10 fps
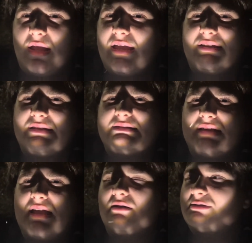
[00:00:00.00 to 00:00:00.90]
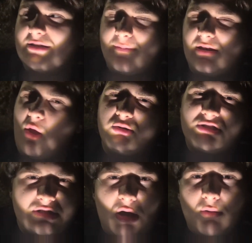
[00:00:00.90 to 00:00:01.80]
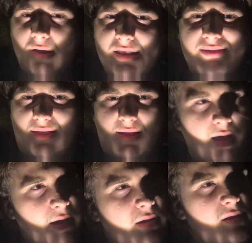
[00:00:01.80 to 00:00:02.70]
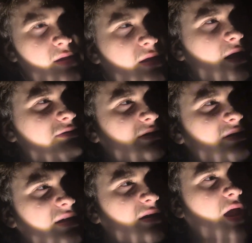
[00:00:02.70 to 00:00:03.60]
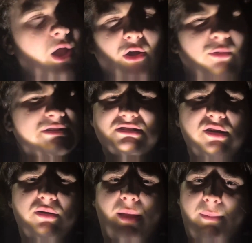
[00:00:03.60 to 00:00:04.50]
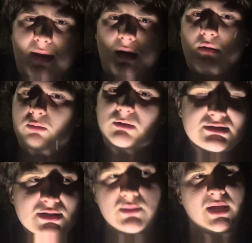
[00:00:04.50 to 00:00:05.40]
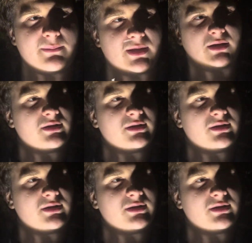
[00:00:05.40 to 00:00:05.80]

It didn't say there was gonna be no snow or anything. I was like thinking, when's snow coming? When's snow coming?